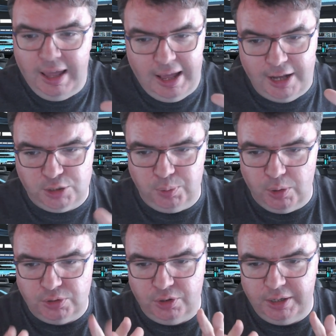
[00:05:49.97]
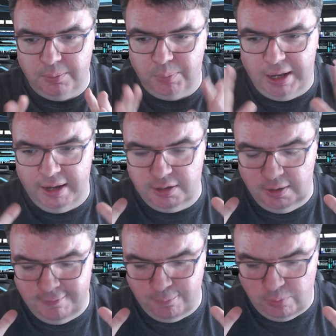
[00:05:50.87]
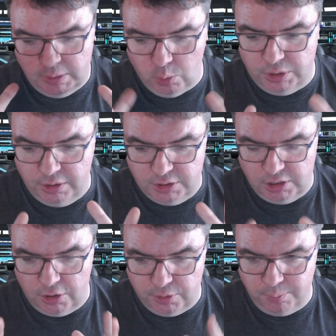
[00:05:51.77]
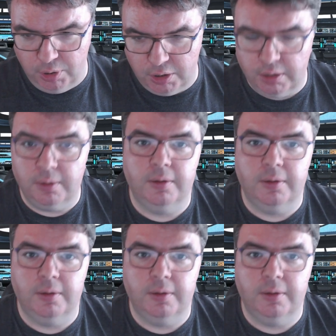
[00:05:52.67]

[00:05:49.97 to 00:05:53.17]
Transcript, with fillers: as opposed to the combined Cordelia's Honor book.